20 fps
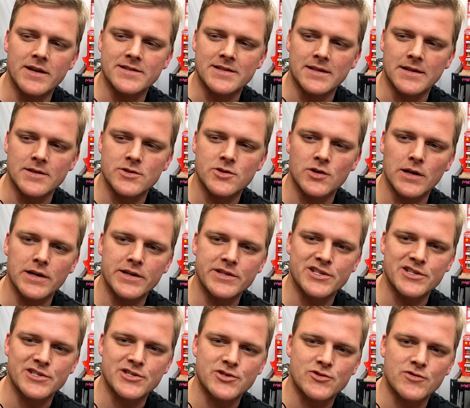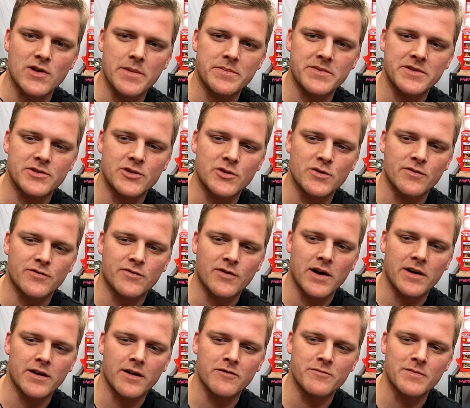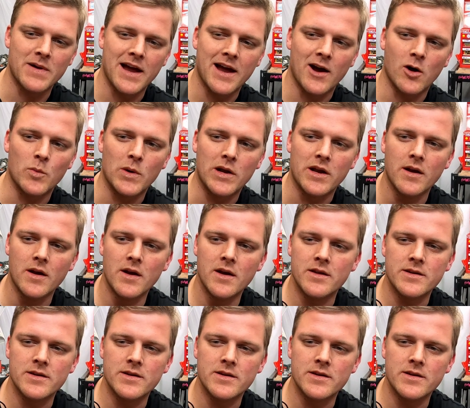is literally just strapped to the front of my helmet.